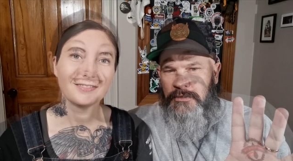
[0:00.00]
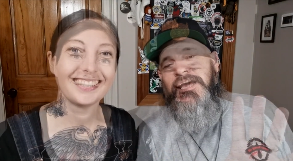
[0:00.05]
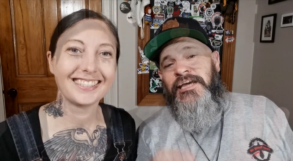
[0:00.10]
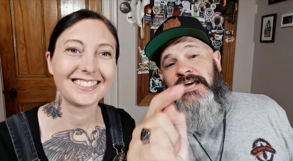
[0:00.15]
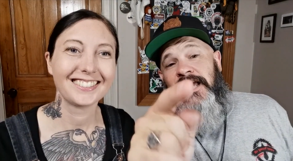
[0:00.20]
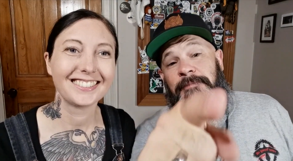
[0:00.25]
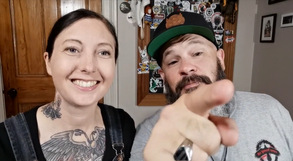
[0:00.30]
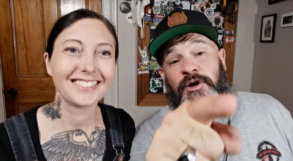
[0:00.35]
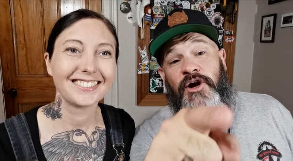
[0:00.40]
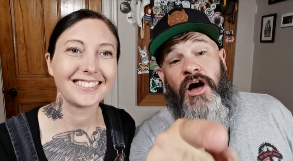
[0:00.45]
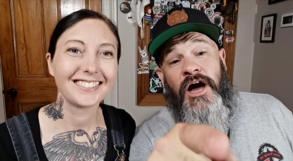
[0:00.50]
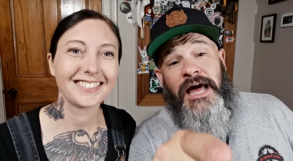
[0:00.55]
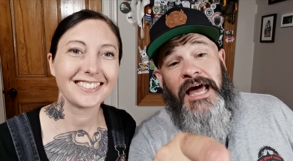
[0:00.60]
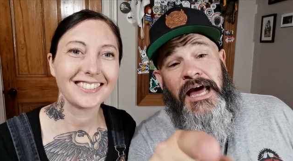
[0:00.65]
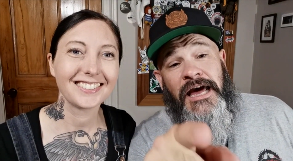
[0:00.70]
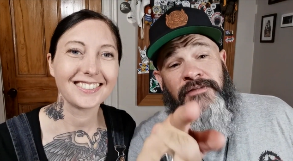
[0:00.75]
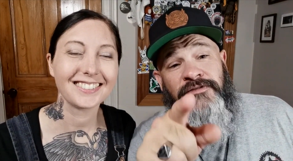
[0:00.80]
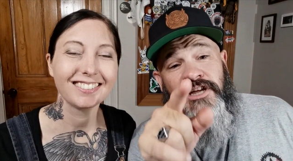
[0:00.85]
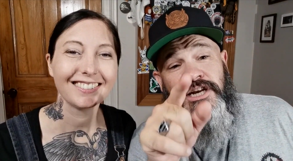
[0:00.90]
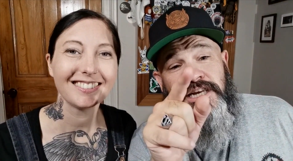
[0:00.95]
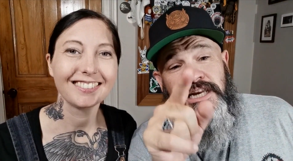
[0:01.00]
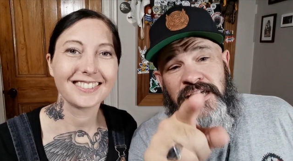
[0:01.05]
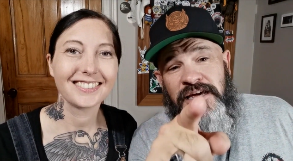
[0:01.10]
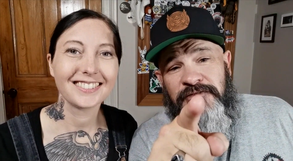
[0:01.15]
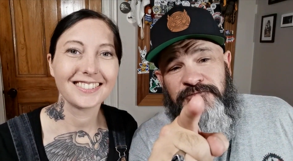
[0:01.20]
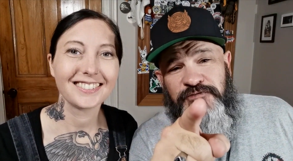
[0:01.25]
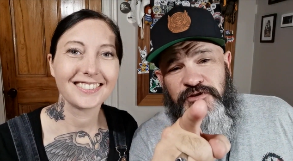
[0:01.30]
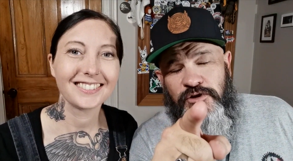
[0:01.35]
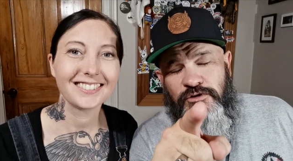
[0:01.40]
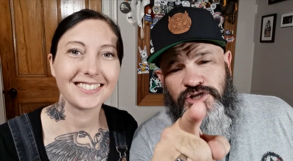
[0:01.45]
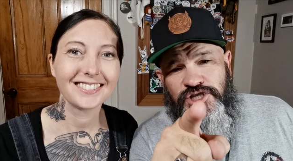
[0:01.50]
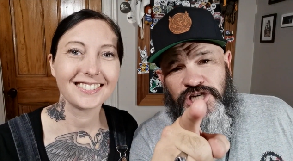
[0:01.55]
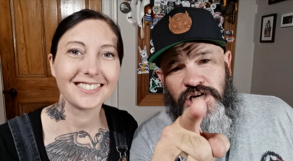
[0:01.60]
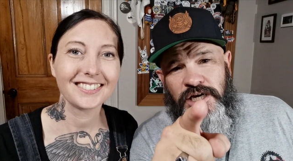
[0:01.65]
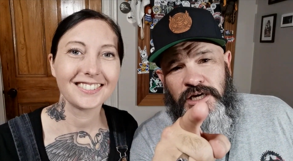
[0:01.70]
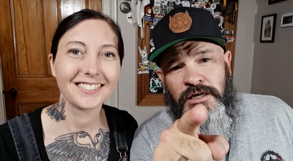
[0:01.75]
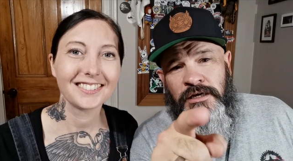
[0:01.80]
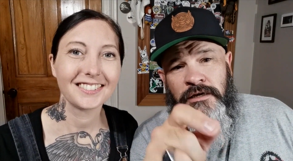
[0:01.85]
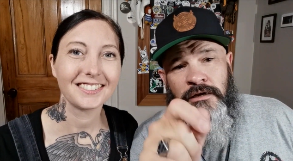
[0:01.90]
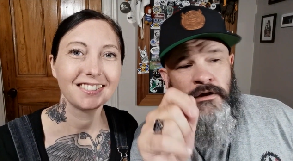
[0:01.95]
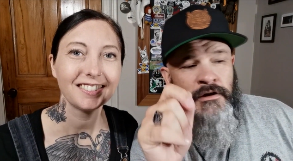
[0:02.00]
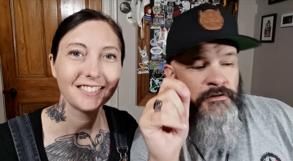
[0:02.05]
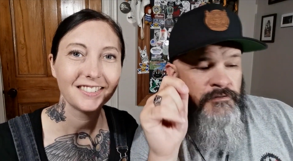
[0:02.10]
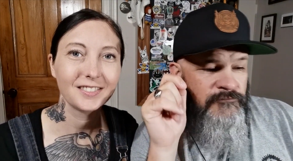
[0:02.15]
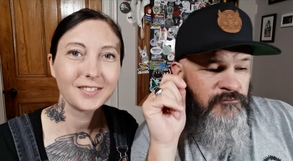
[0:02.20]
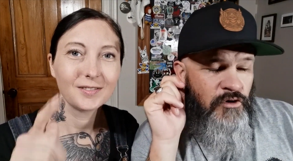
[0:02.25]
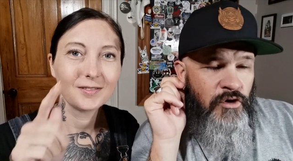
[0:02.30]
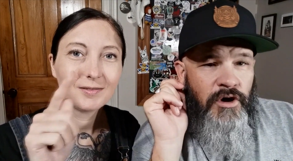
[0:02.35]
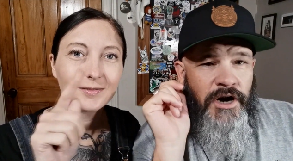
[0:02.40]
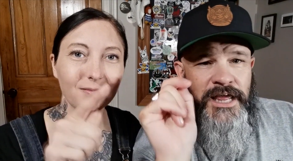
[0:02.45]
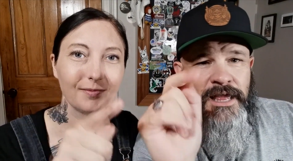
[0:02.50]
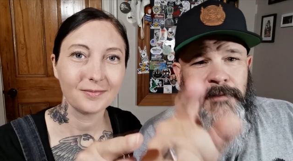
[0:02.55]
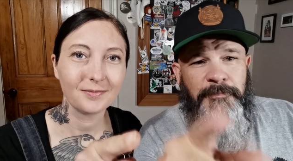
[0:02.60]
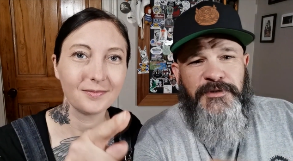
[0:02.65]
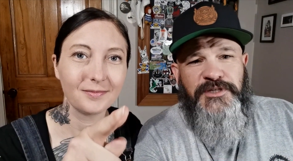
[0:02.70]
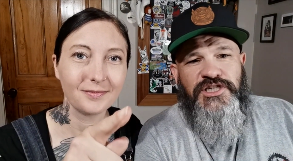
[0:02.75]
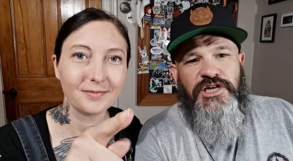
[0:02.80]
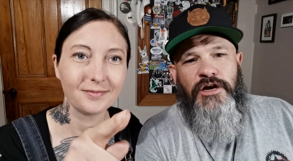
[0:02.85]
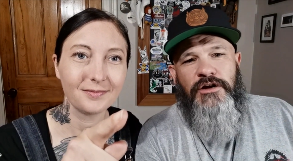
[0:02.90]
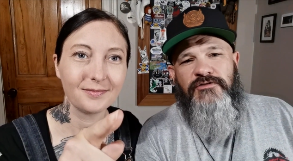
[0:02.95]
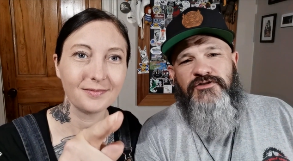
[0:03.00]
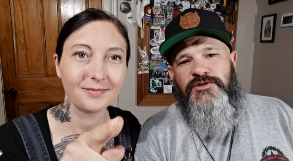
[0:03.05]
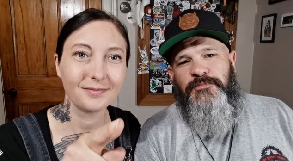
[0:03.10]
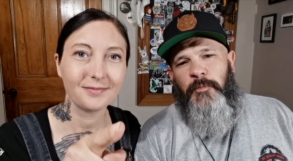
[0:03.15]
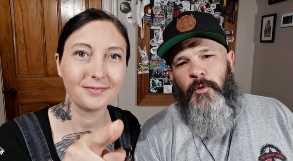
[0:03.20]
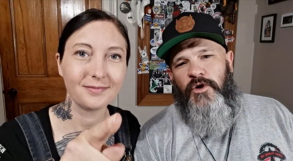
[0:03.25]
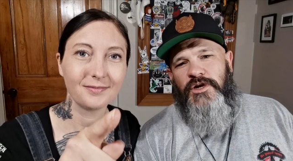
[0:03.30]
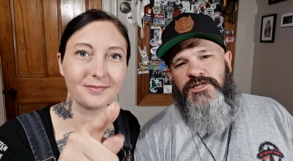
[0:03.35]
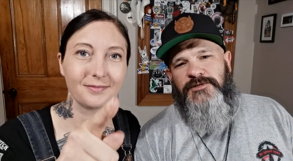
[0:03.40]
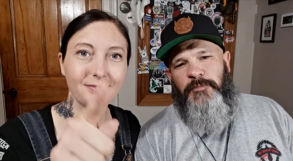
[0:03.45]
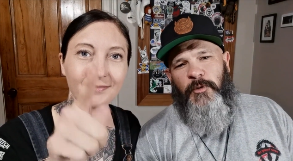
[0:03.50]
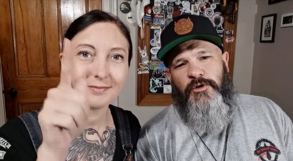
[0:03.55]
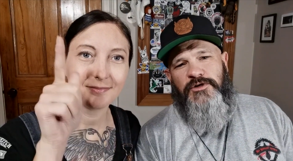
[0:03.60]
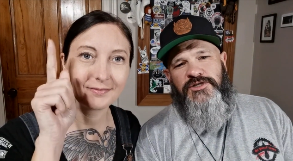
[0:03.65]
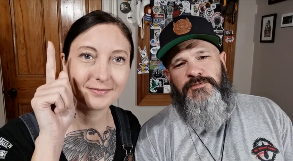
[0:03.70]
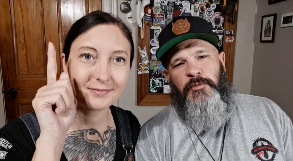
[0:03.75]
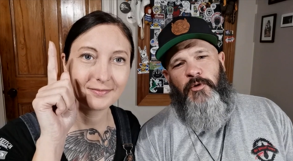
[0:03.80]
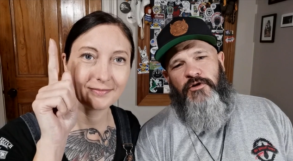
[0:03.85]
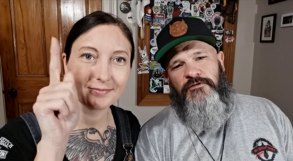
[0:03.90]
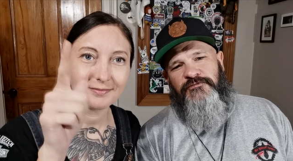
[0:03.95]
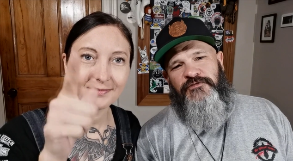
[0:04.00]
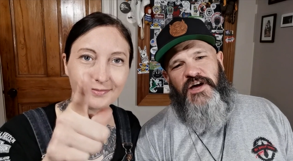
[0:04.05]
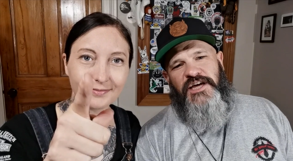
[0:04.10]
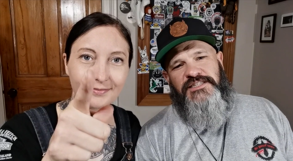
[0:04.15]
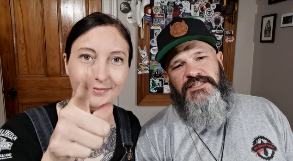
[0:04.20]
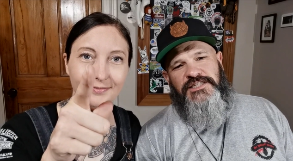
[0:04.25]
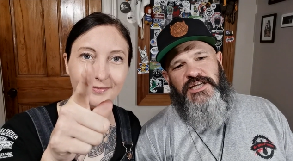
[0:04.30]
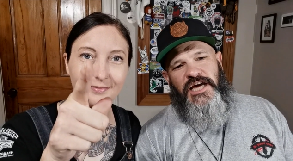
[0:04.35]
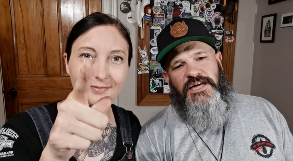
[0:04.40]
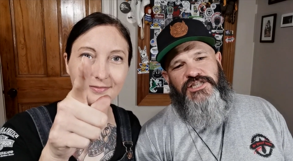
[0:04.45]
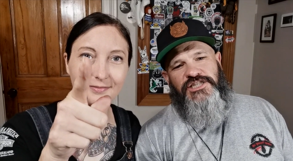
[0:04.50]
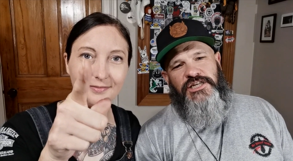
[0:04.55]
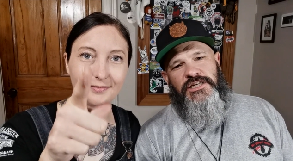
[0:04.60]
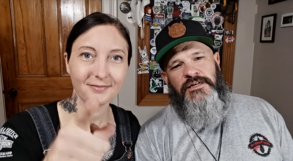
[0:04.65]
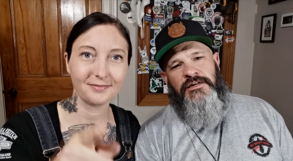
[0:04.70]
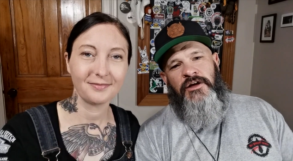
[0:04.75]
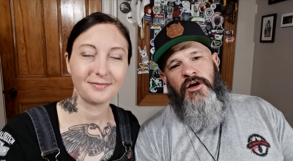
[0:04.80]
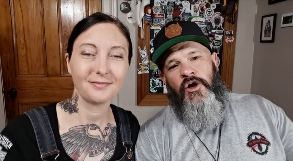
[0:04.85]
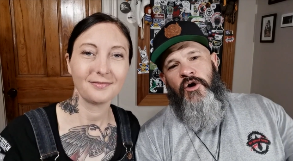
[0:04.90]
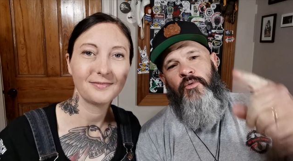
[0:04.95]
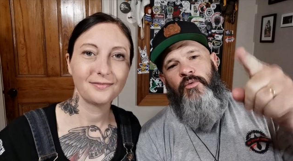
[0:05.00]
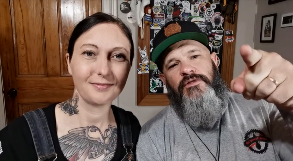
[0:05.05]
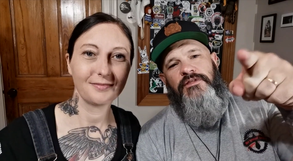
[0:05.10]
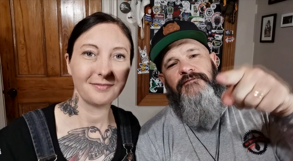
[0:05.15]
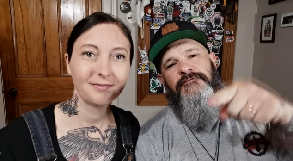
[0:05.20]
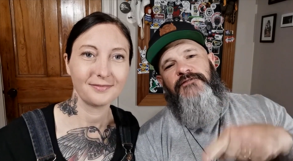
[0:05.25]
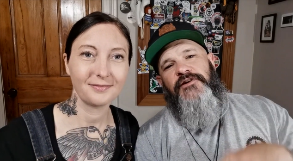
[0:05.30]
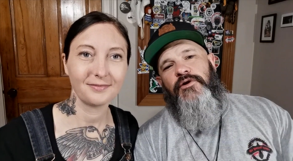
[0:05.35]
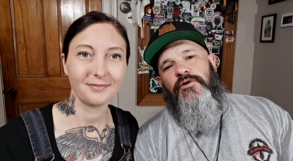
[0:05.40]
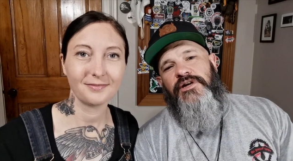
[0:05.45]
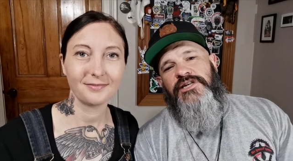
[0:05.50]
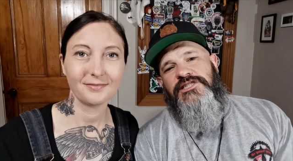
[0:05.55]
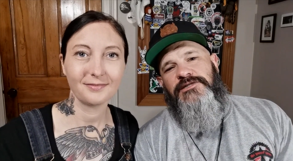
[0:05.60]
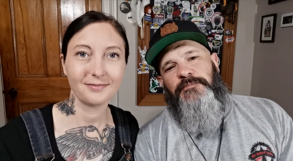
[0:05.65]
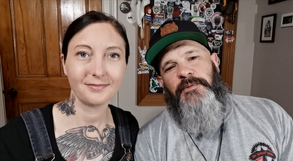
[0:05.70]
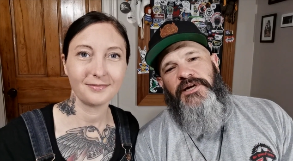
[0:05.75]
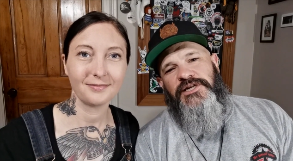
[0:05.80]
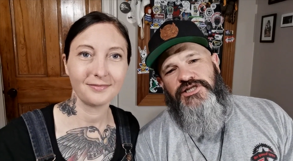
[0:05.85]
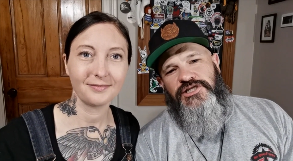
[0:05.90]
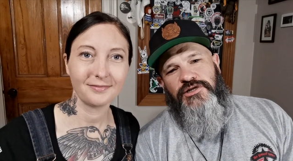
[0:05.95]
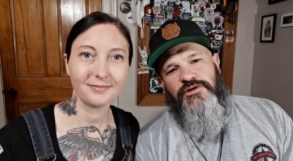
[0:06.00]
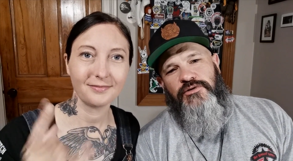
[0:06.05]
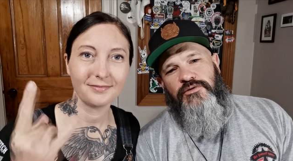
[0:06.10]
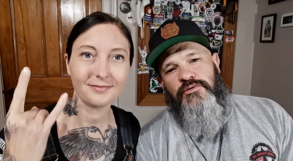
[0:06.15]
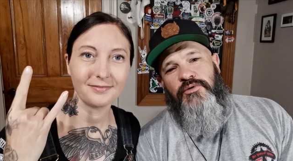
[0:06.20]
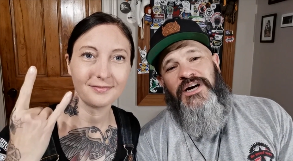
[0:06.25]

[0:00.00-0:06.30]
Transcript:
Speaker 1: Keep an eye out in the near future for an episode of Sporty Sports Sport Face Station with a very special